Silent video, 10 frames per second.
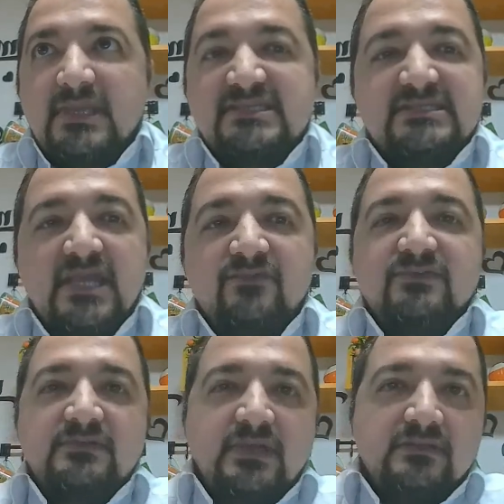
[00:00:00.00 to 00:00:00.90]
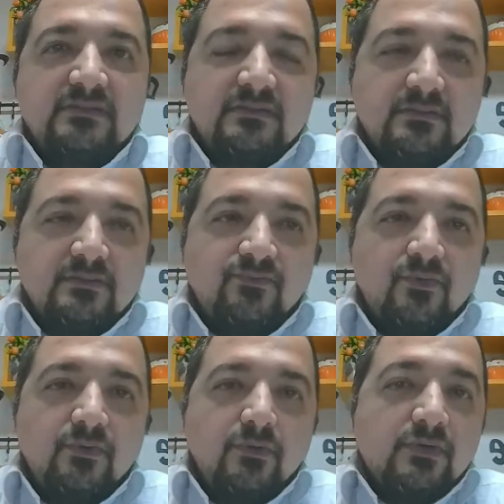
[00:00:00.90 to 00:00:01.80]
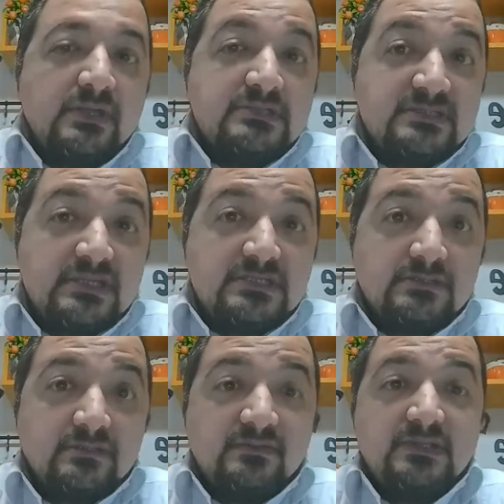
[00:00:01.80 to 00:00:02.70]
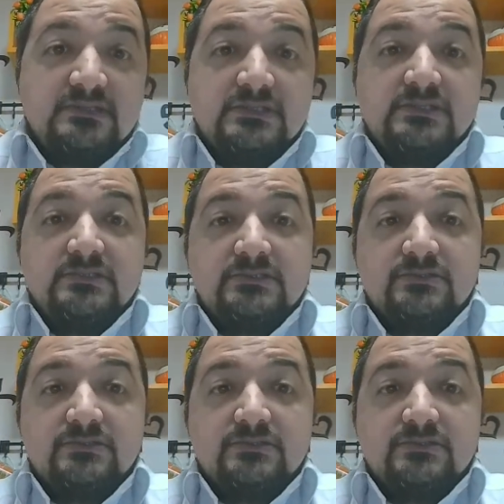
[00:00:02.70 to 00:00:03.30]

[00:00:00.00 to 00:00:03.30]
a safety net for organizational transition.